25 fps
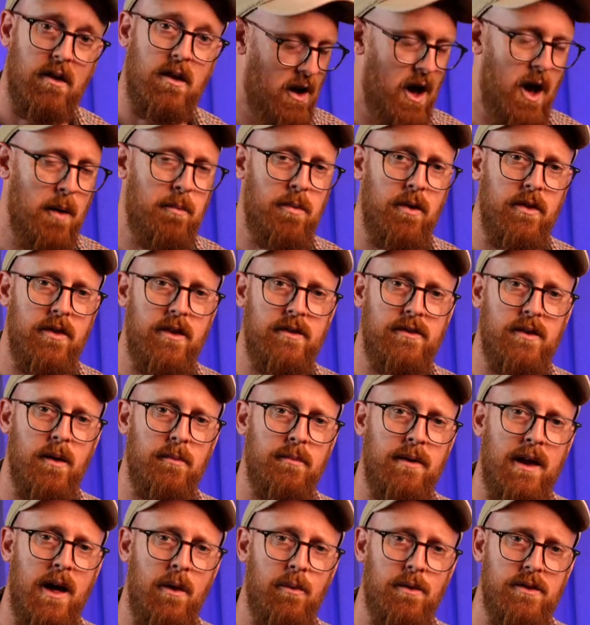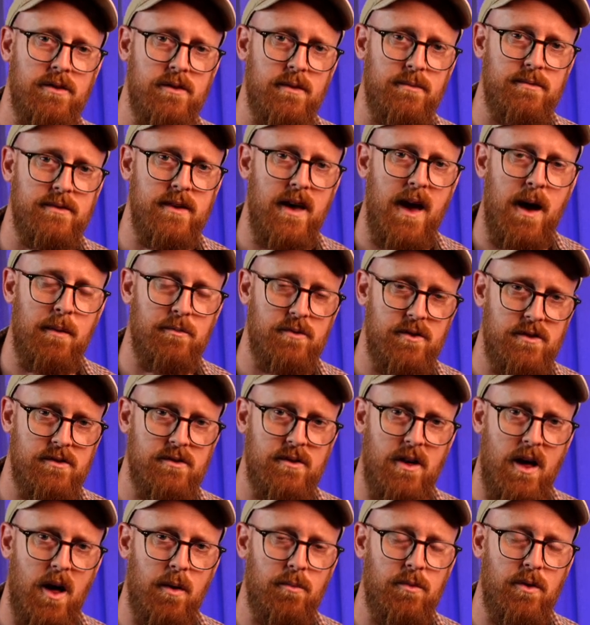I'll put these up now with some tab just
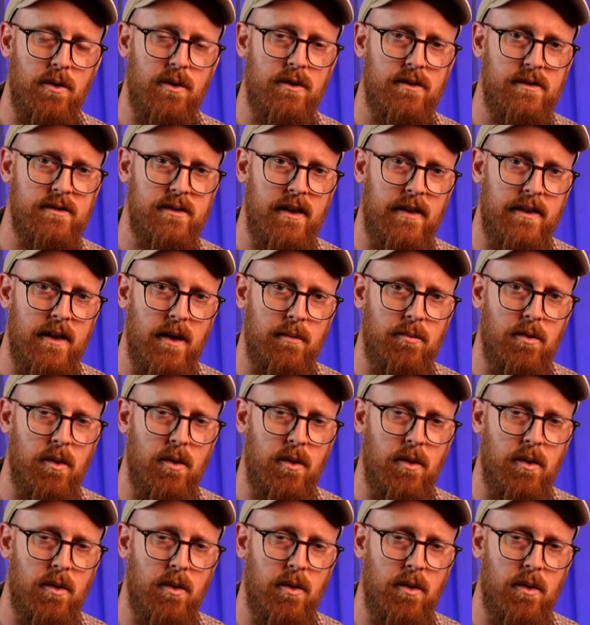to help you understand that